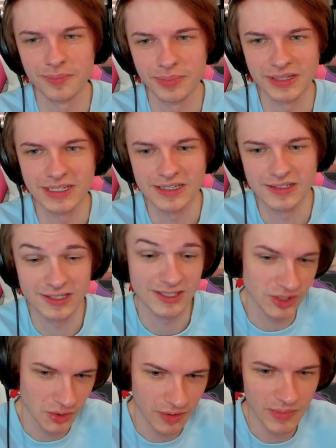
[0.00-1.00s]
Please,
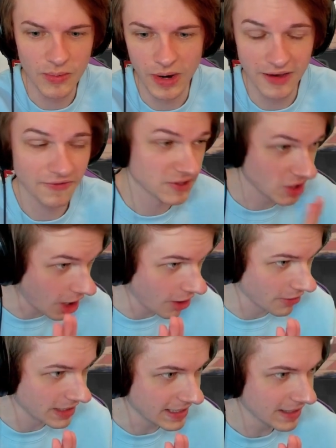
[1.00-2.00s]
soon-to-be wife.
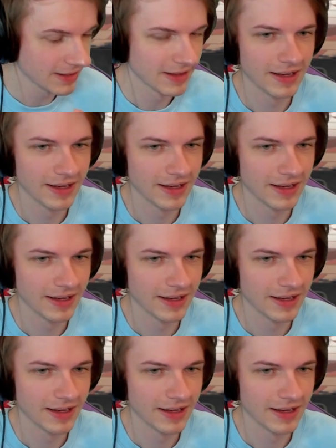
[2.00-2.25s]
Sorry!